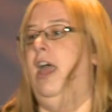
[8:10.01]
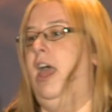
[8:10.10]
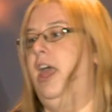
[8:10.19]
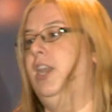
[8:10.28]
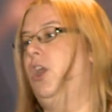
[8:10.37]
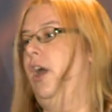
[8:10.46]

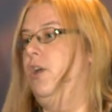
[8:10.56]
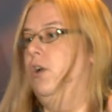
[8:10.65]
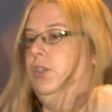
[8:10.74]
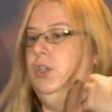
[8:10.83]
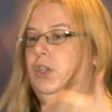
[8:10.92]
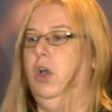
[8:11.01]
And I
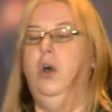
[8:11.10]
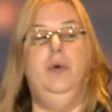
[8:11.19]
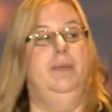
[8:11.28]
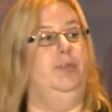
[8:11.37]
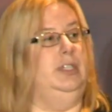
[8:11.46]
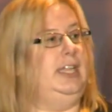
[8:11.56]
got to go
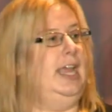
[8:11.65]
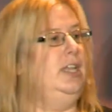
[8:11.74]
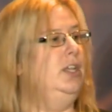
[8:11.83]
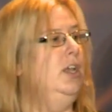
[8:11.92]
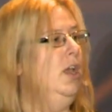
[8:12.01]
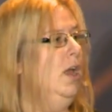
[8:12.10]
and present